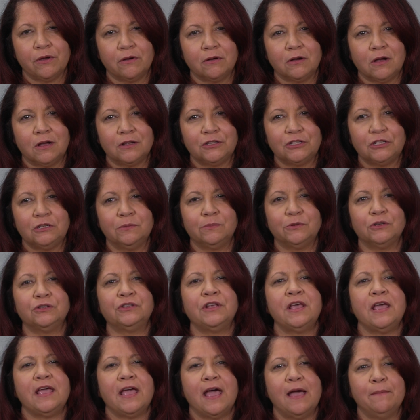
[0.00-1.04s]
our
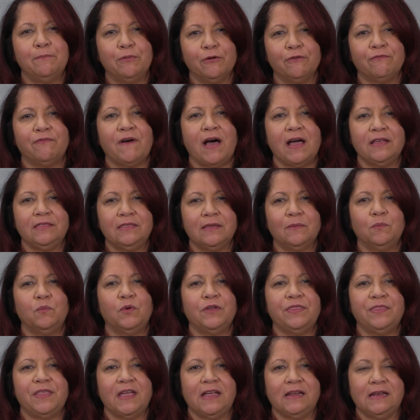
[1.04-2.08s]
customers and provide them
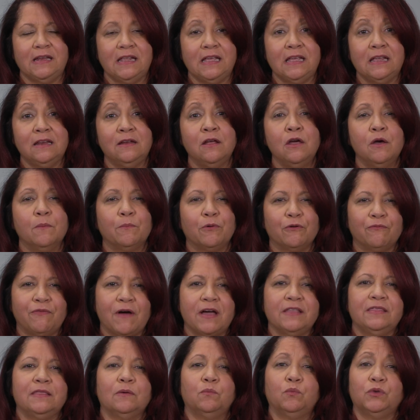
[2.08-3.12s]
what they need,
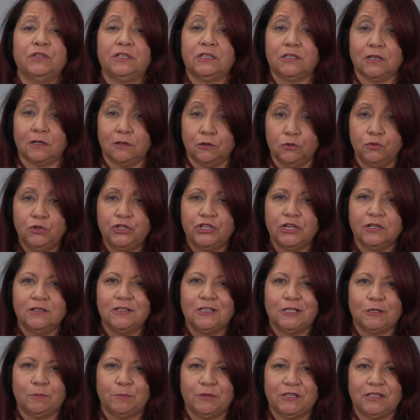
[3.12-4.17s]
provide them with
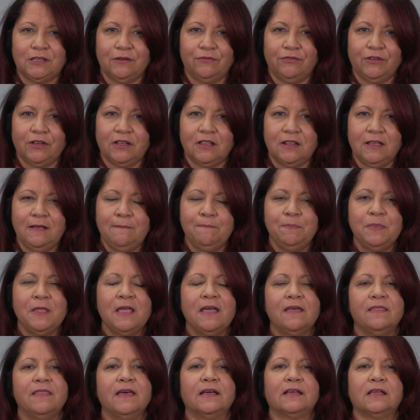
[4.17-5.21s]
solutions specifically
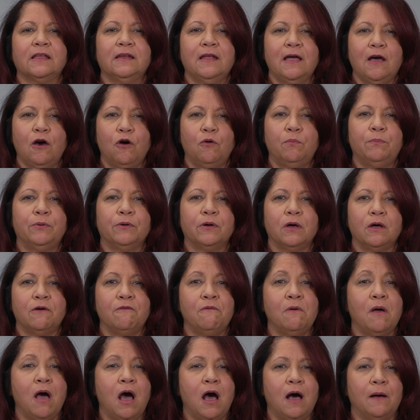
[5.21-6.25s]
that can help
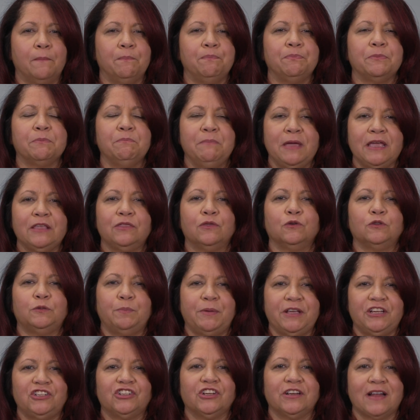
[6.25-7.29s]
make those
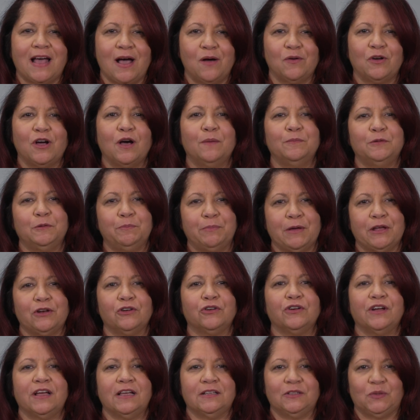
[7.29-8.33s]
patient outcomes
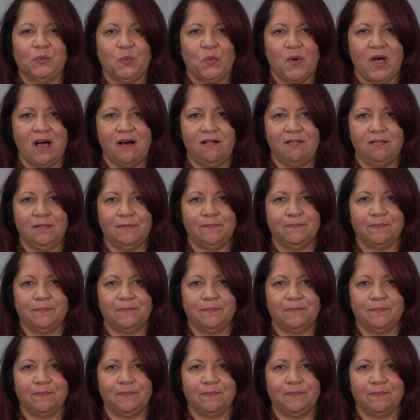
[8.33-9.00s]
better as well?